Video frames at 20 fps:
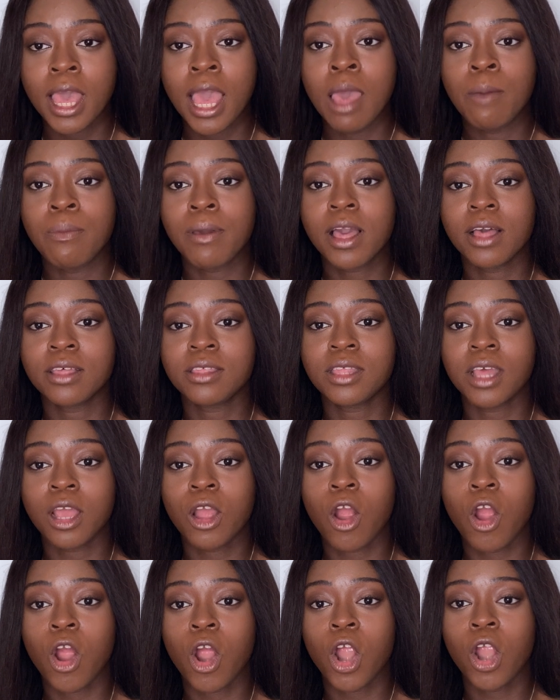because there
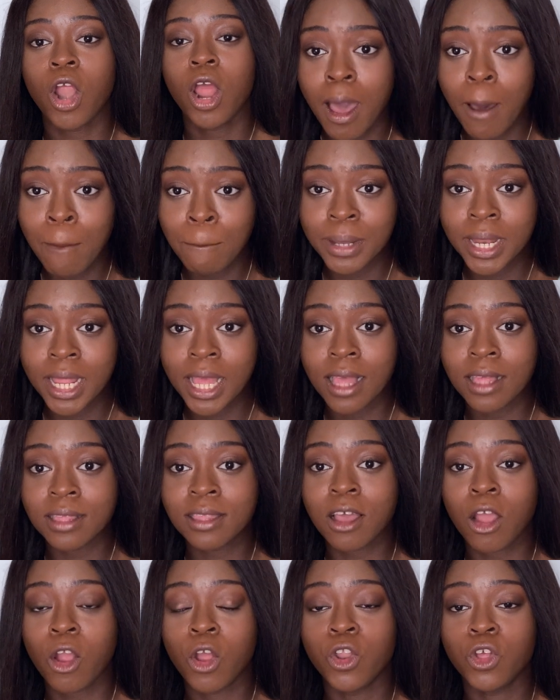are companies
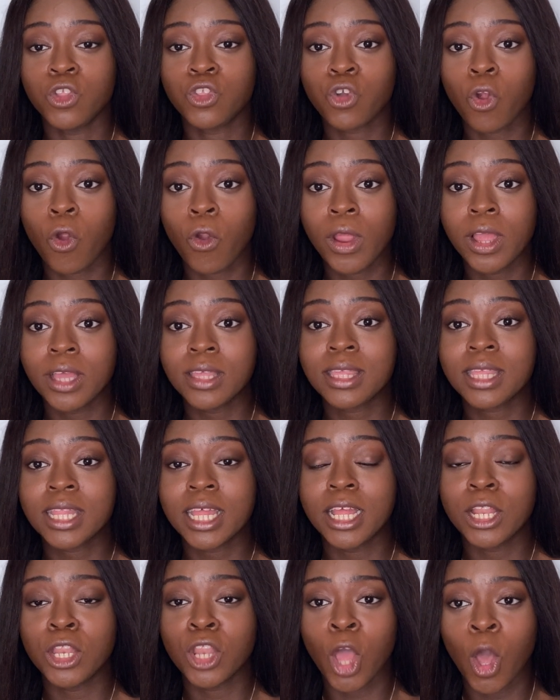that are
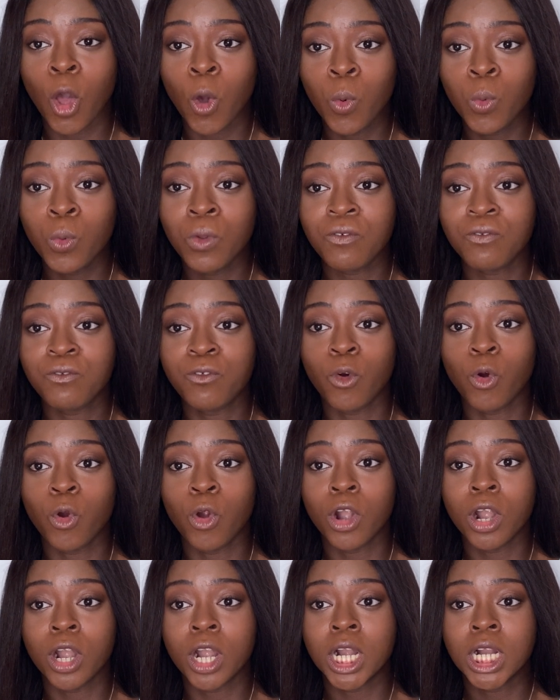notoriously known
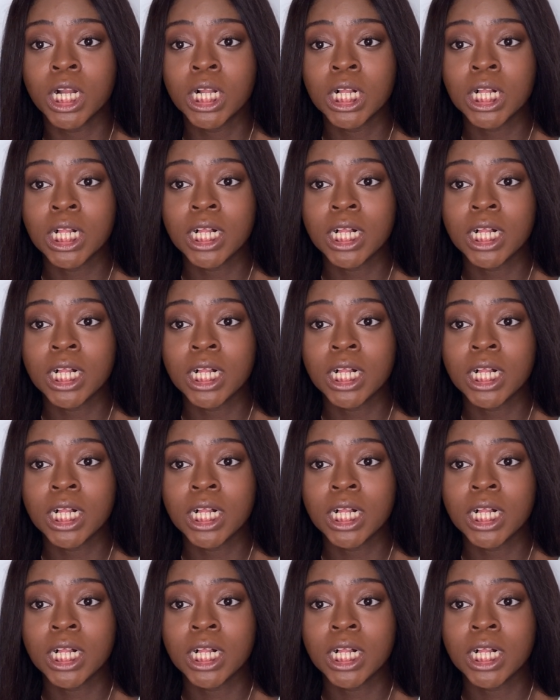for